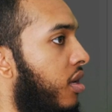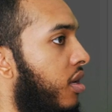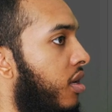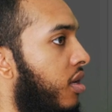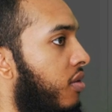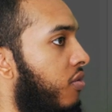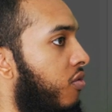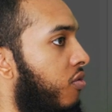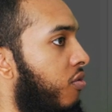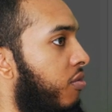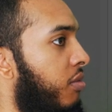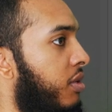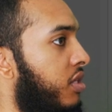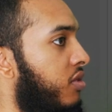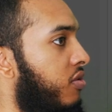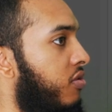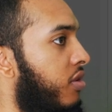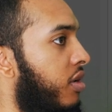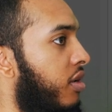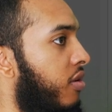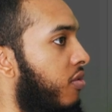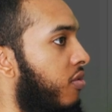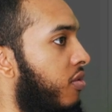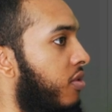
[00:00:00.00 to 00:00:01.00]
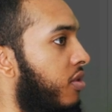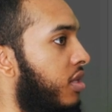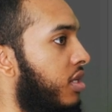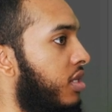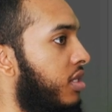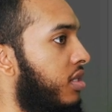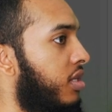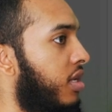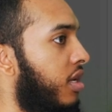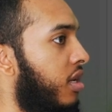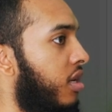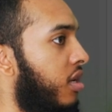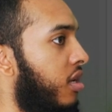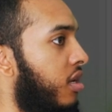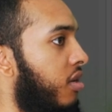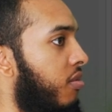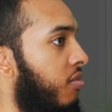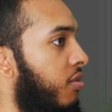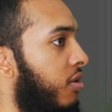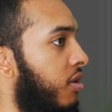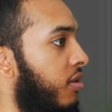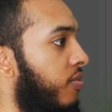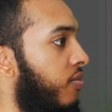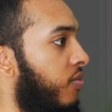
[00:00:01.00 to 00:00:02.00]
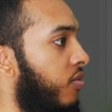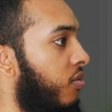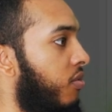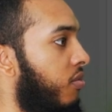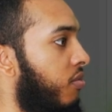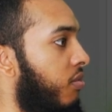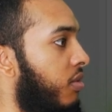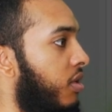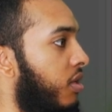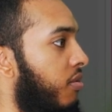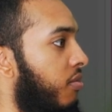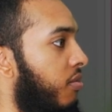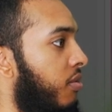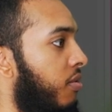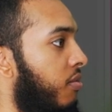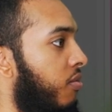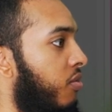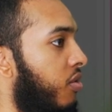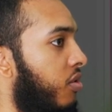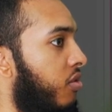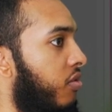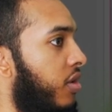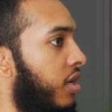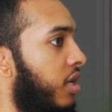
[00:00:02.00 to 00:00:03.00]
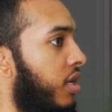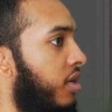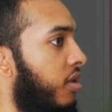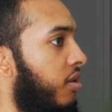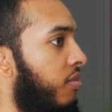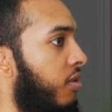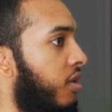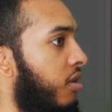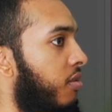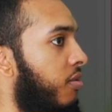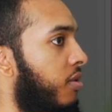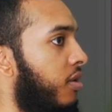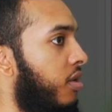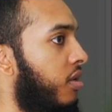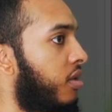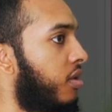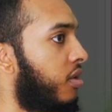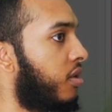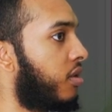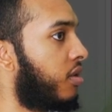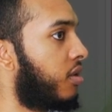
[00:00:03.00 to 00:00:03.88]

and we'll mess around with the styling a bit, make it a bit more grainy maybe.